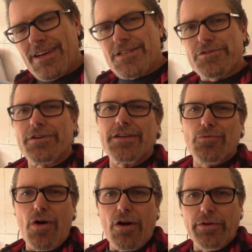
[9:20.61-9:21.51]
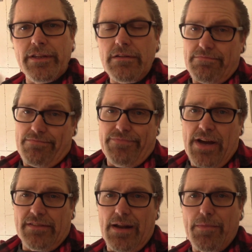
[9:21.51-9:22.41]
Is there anything wrong with it?
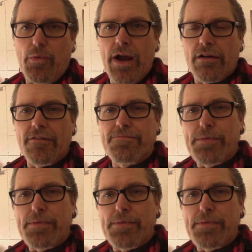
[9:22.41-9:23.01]
Not that I'm aware of,